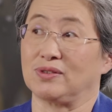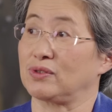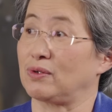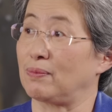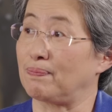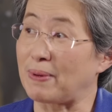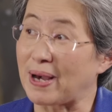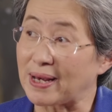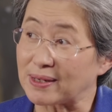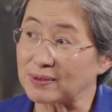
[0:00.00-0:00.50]

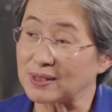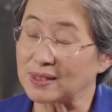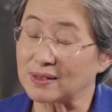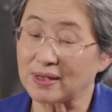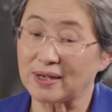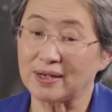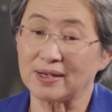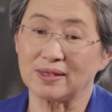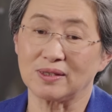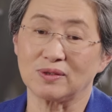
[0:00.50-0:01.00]
So battery
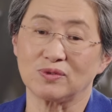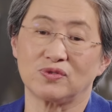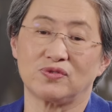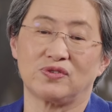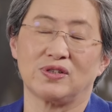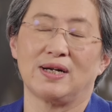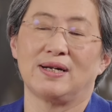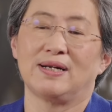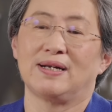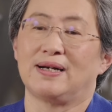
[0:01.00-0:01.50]

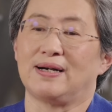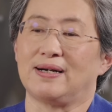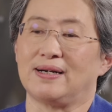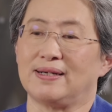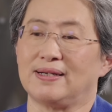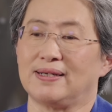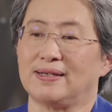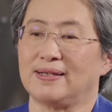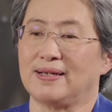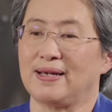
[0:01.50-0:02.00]
life,
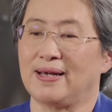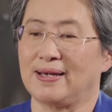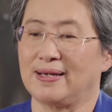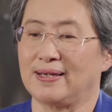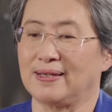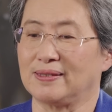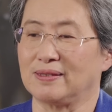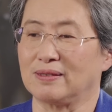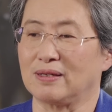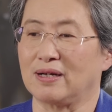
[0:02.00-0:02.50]

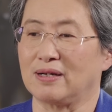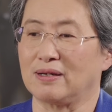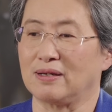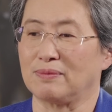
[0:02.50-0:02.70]
and